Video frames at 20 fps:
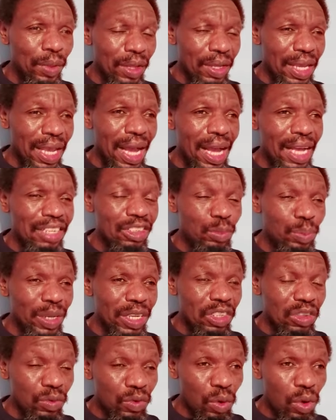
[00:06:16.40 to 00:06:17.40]
yeah,
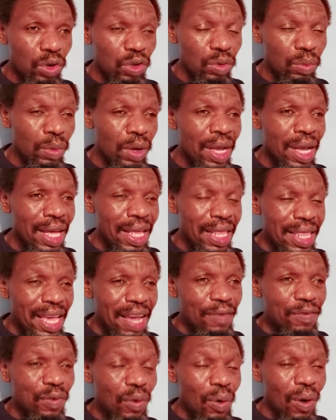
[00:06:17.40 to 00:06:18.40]
speaks volume.
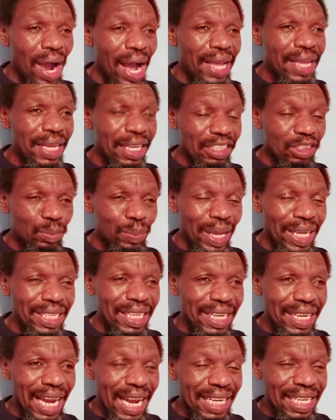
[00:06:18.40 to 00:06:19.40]
Therefore, I
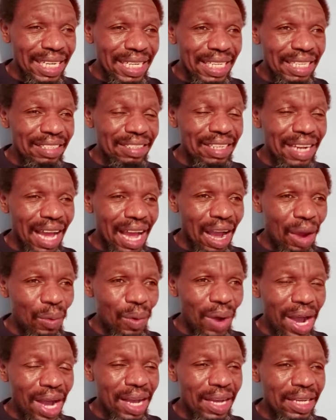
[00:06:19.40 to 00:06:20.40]
expected at least
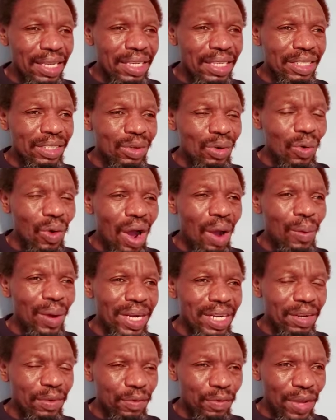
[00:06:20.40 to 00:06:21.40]
our you know
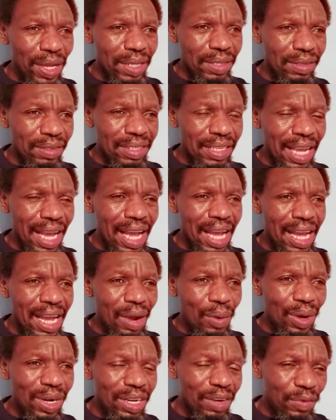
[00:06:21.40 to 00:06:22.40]
our defense yeah
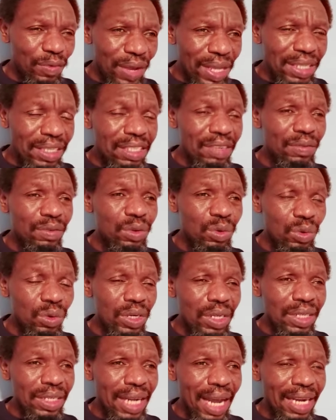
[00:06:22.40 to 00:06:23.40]
our defensive
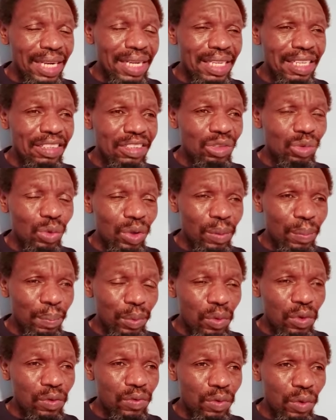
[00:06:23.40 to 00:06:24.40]
unit at least to
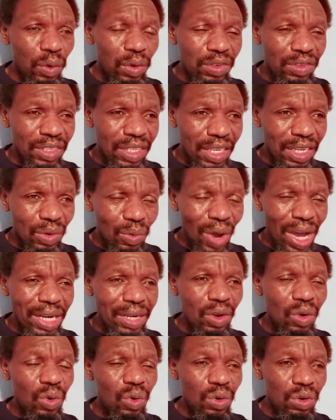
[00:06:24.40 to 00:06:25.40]
improve concede
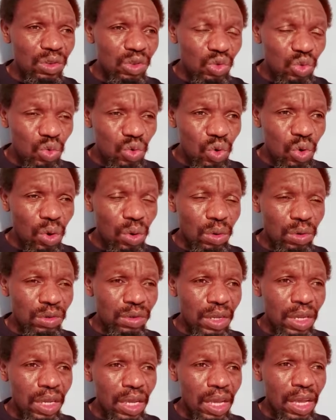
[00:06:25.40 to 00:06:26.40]
one goal two
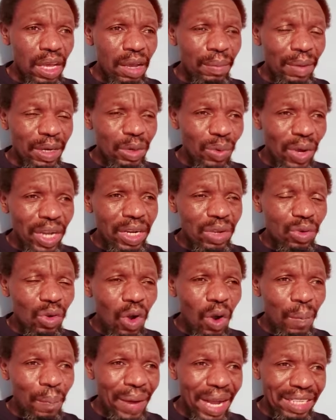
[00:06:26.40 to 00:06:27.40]
goals but when you
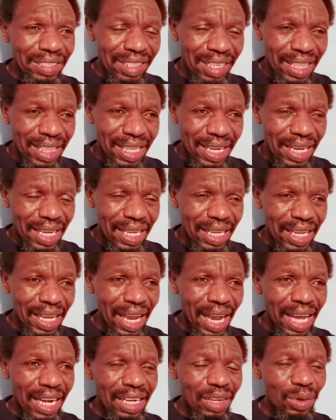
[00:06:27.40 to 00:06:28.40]
go past three
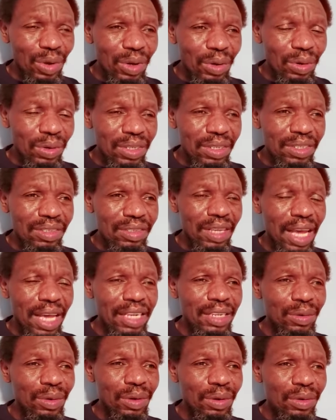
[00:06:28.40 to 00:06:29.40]
and you're not
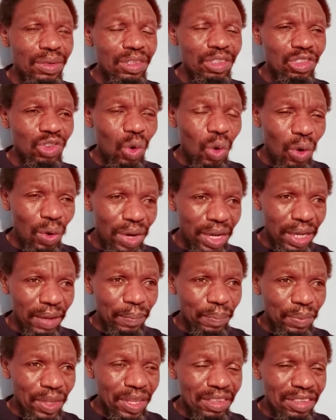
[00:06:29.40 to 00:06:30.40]
and you're not scoring
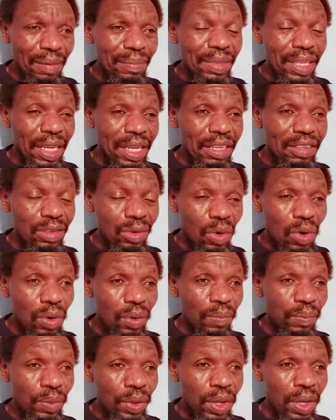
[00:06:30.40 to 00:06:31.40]
something is
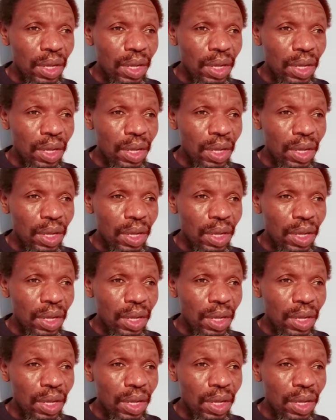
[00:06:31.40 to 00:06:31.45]
wrong